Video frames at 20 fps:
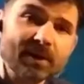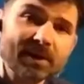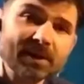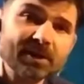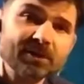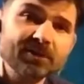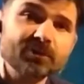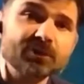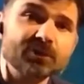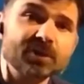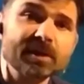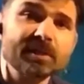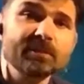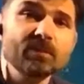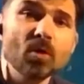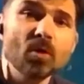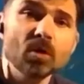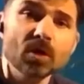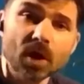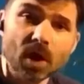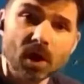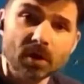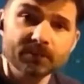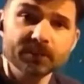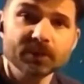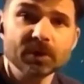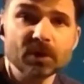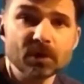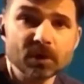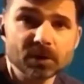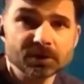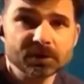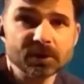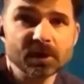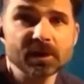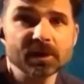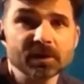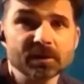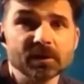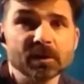industry, more carbon
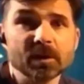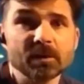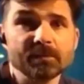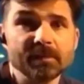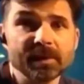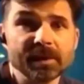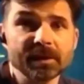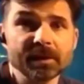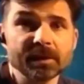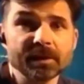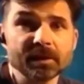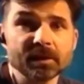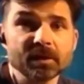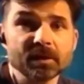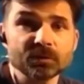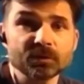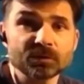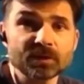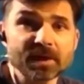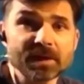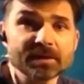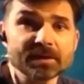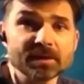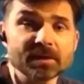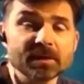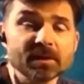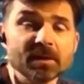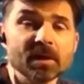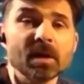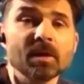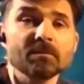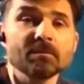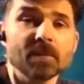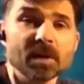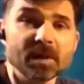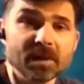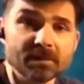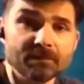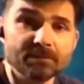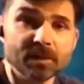dioxide being created by
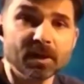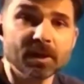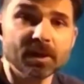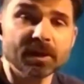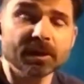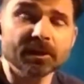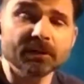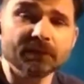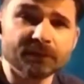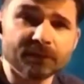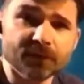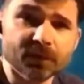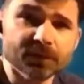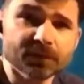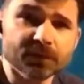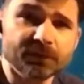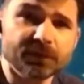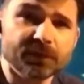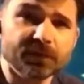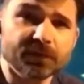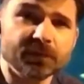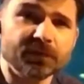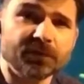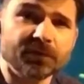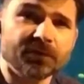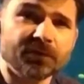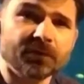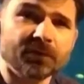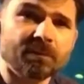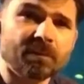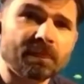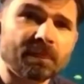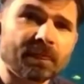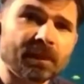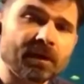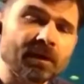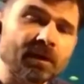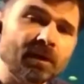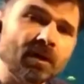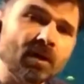the burning of fossil fuels,
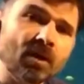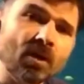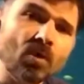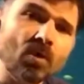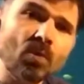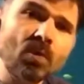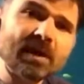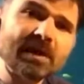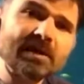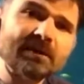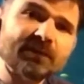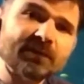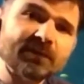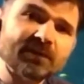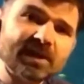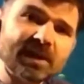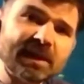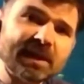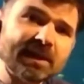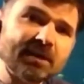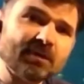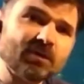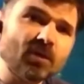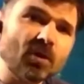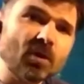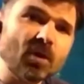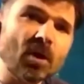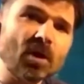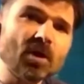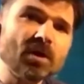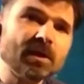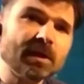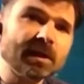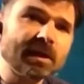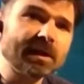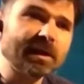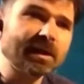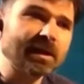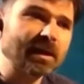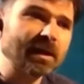we've seen not
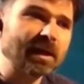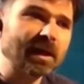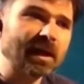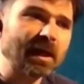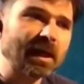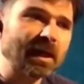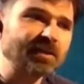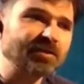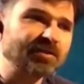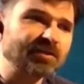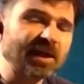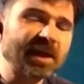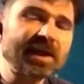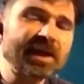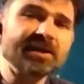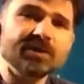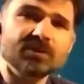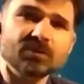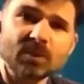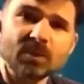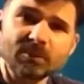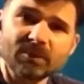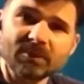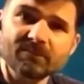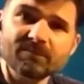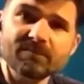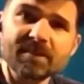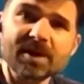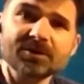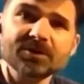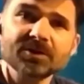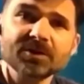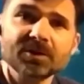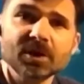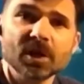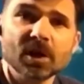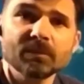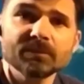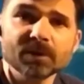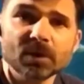only a change when we've measured
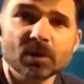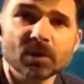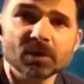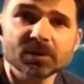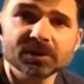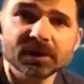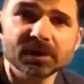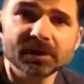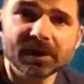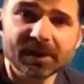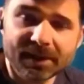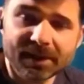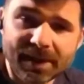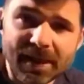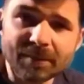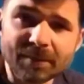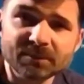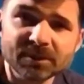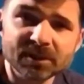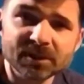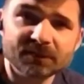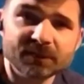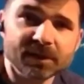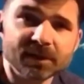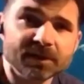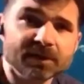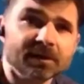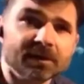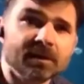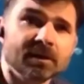carbon dioxide in the atmosphere,